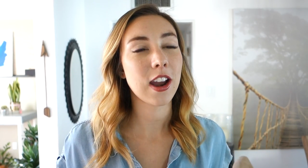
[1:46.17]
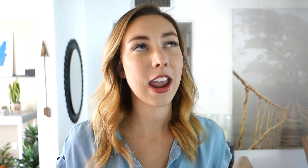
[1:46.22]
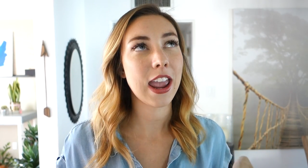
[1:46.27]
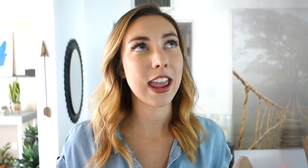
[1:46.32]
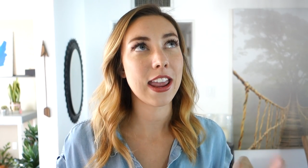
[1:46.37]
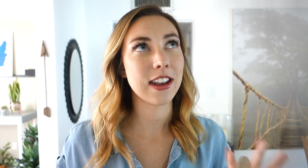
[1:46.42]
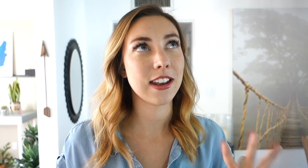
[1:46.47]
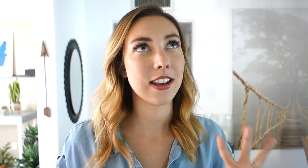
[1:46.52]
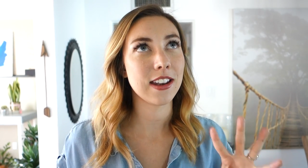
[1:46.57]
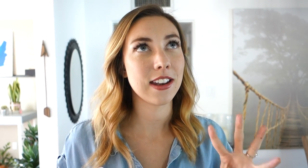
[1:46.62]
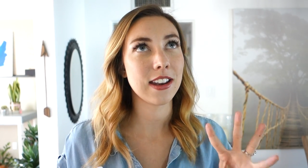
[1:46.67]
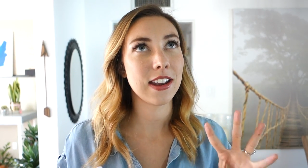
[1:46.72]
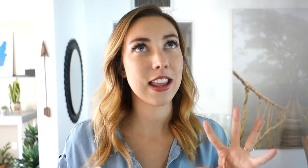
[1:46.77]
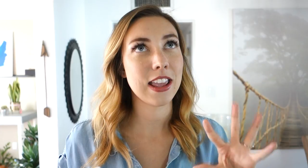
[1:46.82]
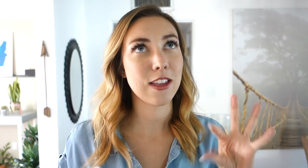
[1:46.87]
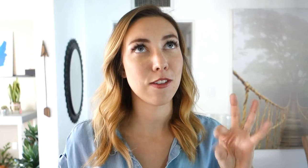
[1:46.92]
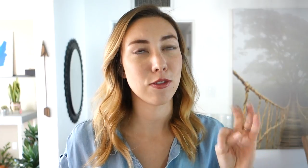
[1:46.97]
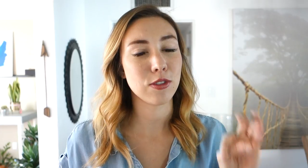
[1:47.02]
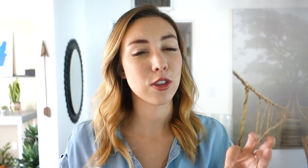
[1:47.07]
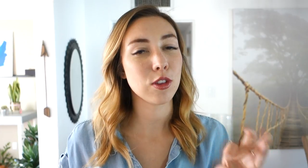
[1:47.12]
And
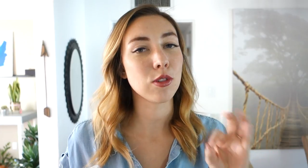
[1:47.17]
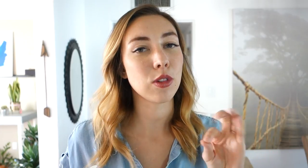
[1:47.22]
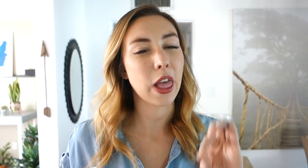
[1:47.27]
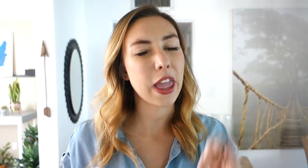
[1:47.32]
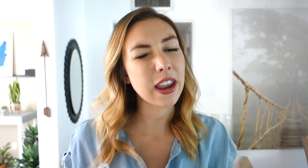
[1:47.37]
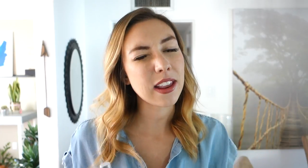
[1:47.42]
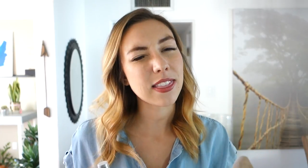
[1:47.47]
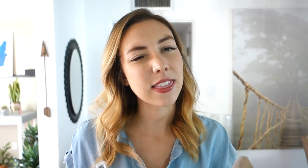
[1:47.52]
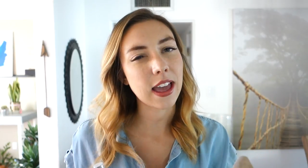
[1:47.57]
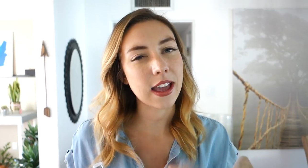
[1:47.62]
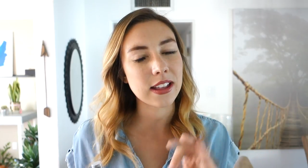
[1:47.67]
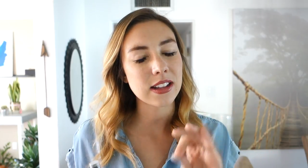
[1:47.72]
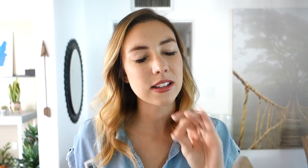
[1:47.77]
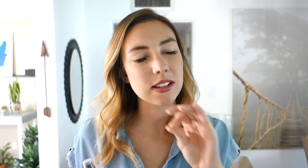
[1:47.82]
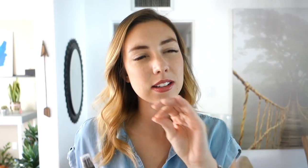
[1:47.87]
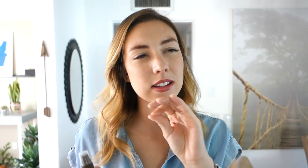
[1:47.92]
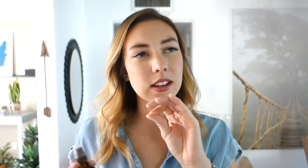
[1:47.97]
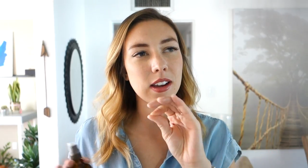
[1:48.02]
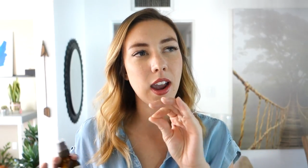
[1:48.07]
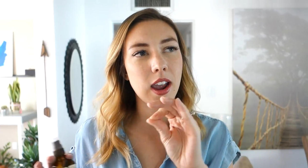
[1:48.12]
if you like
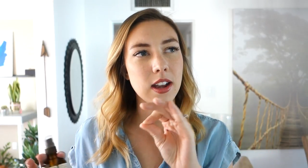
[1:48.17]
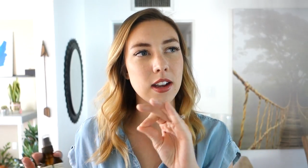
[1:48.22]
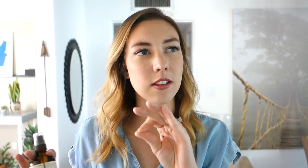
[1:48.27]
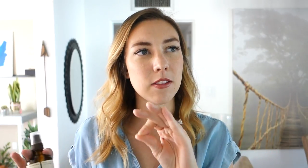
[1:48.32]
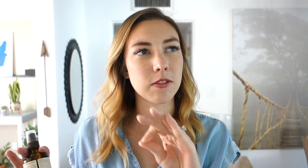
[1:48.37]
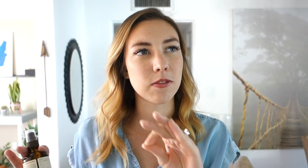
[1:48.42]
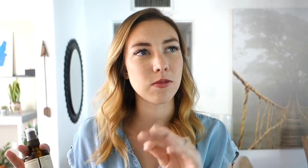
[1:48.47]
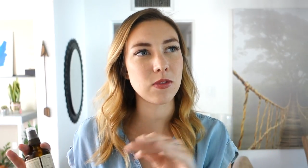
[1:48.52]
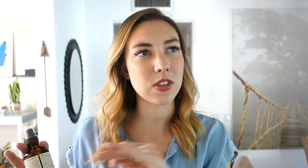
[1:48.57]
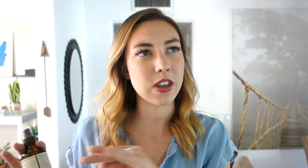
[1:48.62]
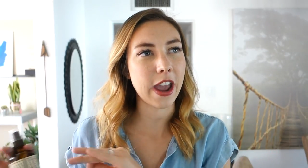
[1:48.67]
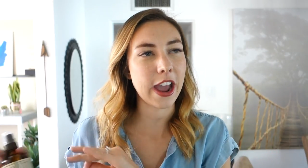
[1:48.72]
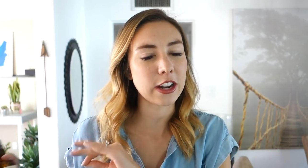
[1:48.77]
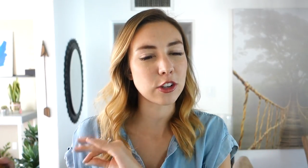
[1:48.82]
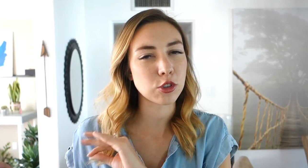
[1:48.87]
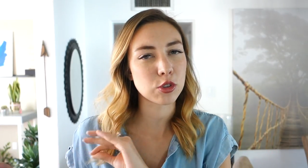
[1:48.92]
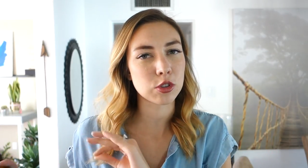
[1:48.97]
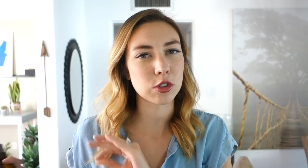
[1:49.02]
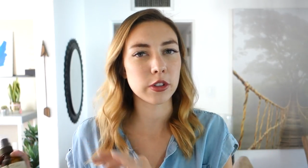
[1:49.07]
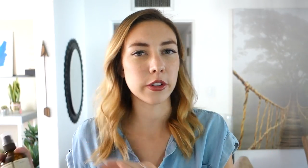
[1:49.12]
that kind of
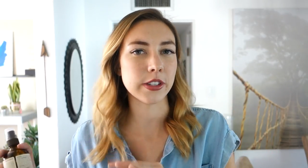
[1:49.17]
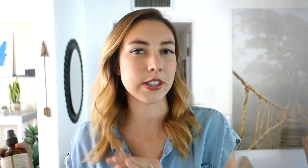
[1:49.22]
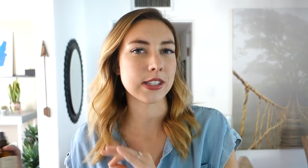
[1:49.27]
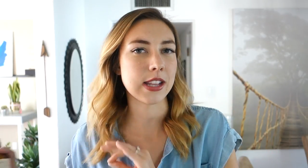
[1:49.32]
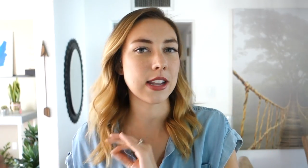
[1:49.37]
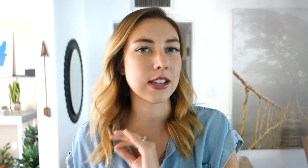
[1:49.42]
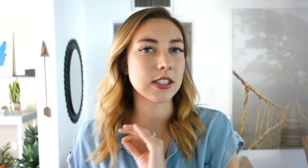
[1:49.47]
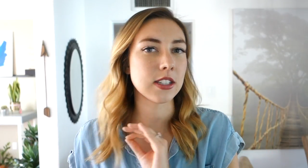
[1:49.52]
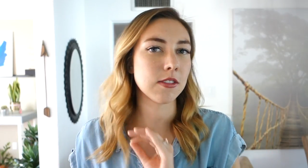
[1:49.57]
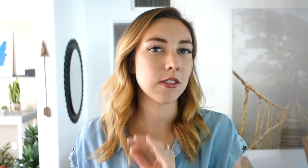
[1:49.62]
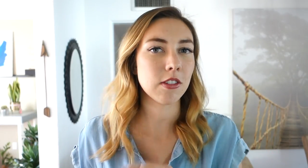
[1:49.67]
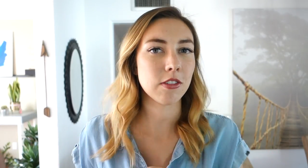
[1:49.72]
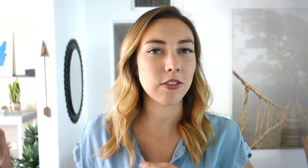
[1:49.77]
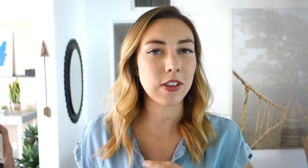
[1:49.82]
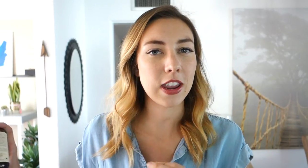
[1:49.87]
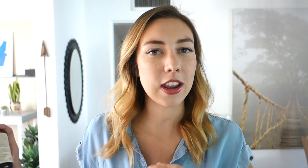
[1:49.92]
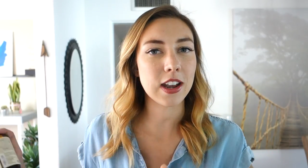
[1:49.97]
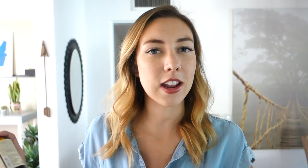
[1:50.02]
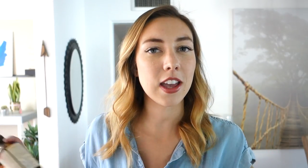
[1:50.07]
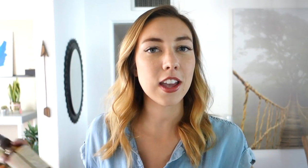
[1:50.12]
natural scent of
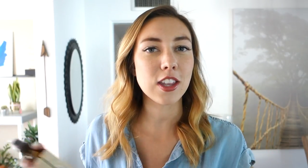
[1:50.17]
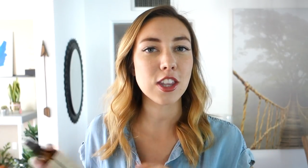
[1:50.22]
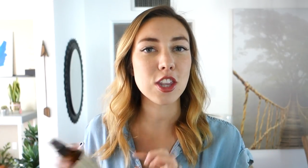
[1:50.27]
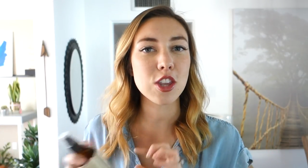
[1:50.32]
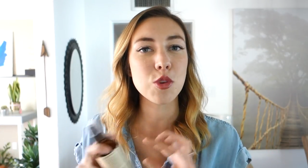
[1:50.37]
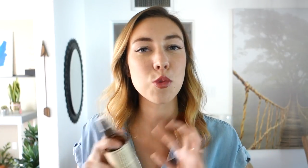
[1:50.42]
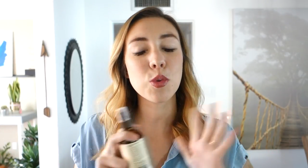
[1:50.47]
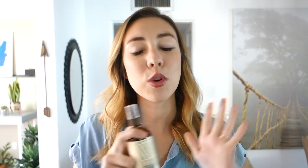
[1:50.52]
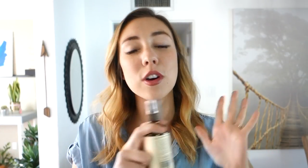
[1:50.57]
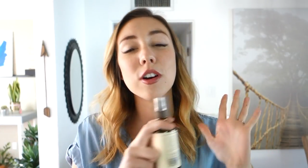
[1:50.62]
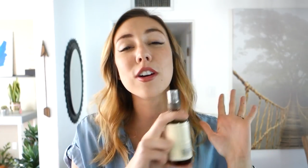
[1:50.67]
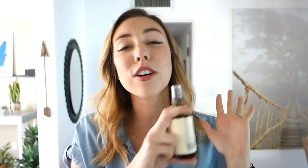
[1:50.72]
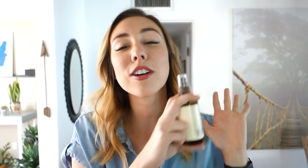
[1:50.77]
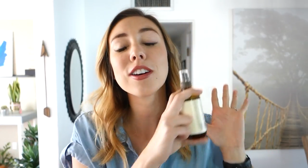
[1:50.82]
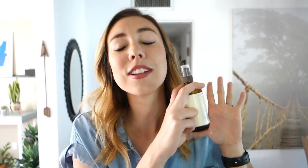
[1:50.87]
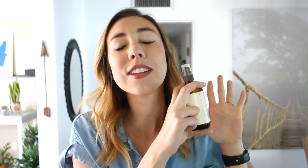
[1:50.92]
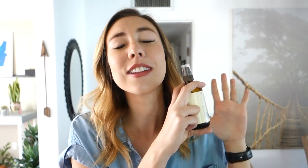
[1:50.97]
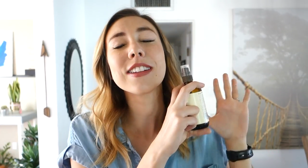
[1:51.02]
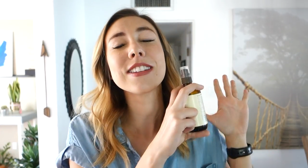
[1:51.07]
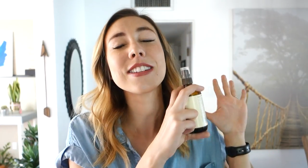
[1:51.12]
Aveda, you
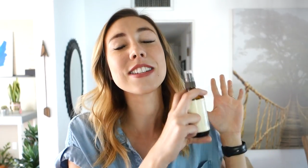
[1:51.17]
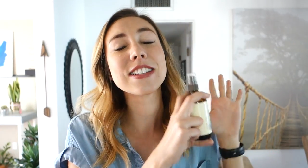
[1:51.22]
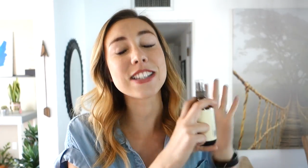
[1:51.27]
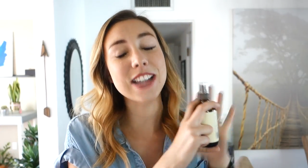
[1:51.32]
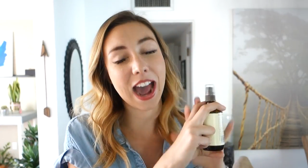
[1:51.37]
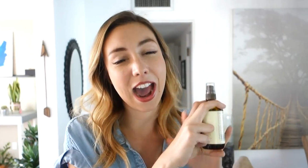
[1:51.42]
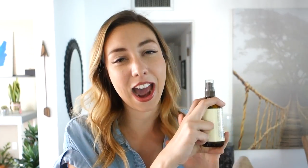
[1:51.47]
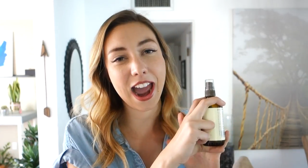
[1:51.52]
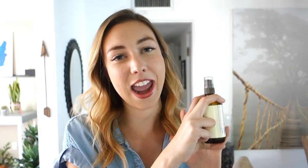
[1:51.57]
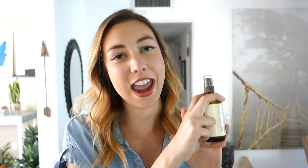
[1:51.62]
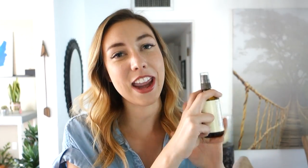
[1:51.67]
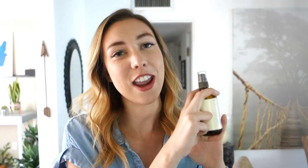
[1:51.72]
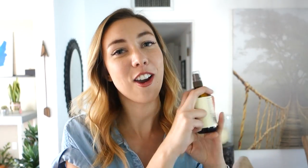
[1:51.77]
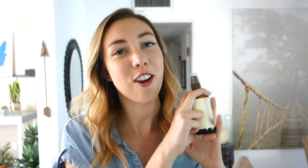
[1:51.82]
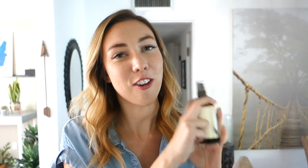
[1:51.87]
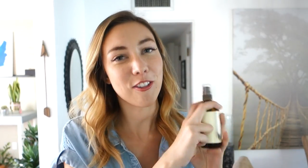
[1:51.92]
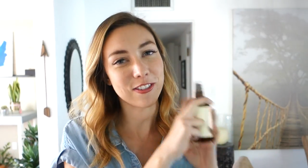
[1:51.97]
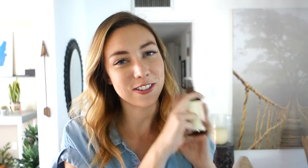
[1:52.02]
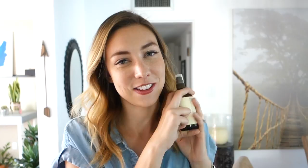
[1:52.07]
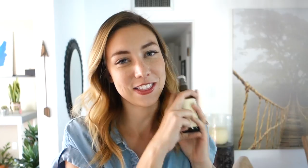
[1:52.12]
will die
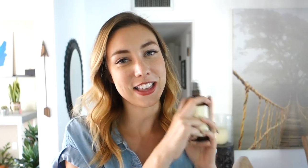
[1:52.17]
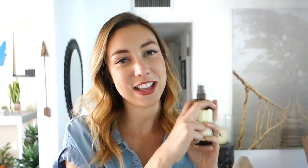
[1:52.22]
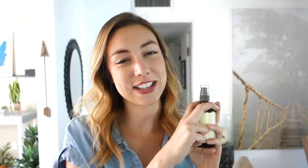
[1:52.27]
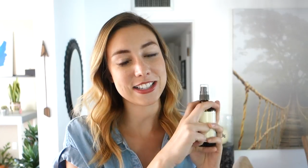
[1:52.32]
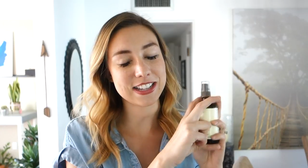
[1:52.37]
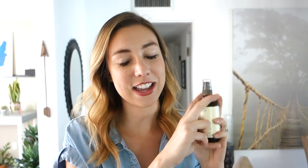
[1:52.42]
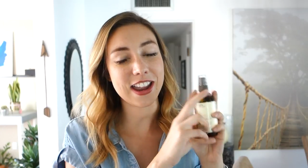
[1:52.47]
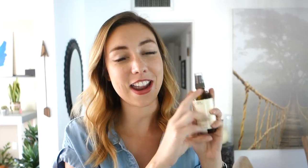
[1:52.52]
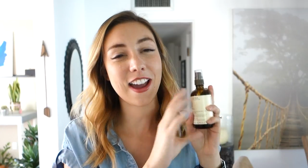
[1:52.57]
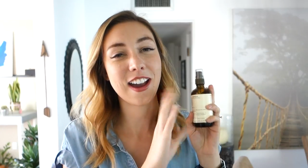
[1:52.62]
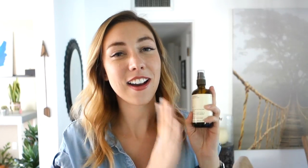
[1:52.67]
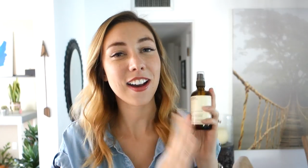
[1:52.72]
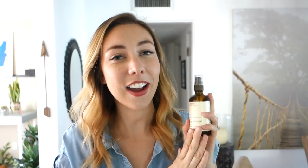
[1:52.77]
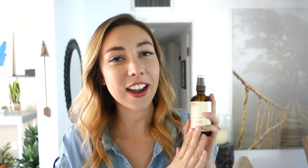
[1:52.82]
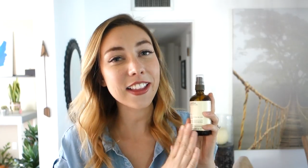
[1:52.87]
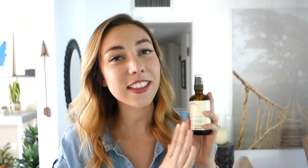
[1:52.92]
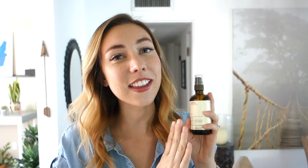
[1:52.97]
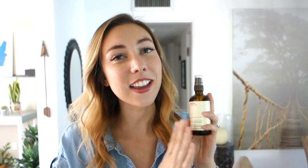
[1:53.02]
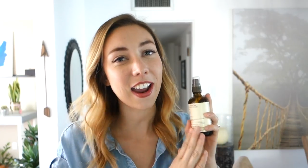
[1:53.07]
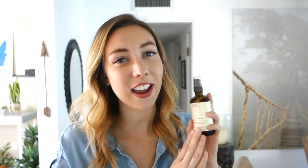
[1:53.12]
over this. I
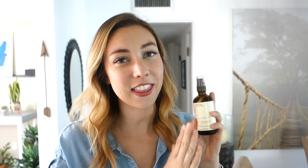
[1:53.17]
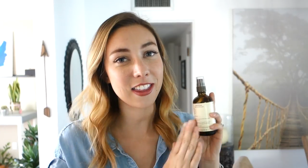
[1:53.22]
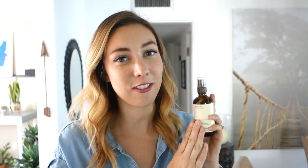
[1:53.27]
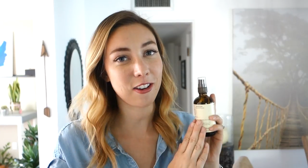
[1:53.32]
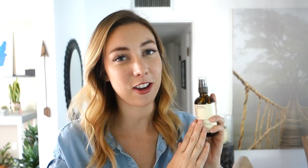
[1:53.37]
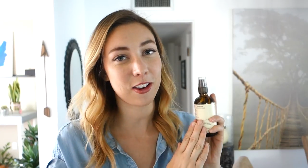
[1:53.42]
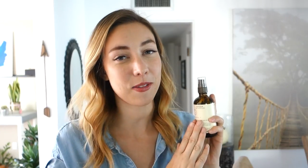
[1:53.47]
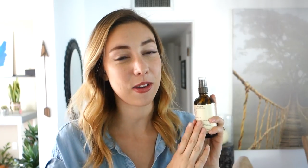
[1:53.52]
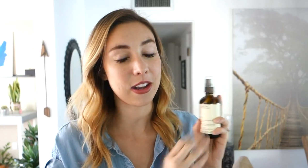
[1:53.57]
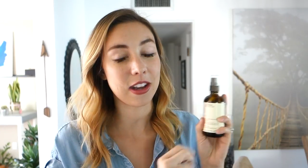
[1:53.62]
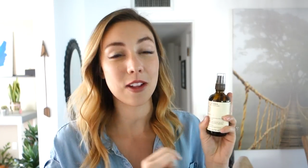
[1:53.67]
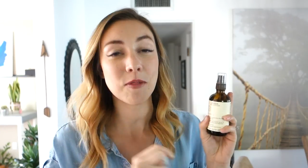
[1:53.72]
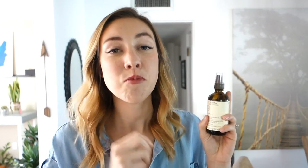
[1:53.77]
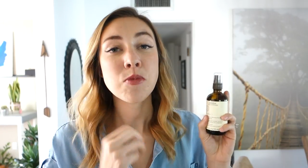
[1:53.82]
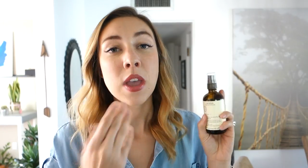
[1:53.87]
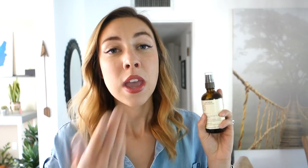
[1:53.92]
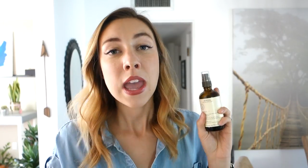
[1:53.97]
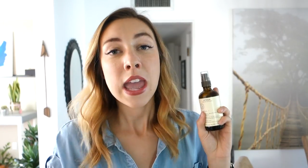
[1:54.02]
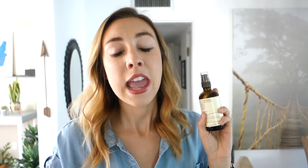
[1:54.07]
highly, highly recommend it.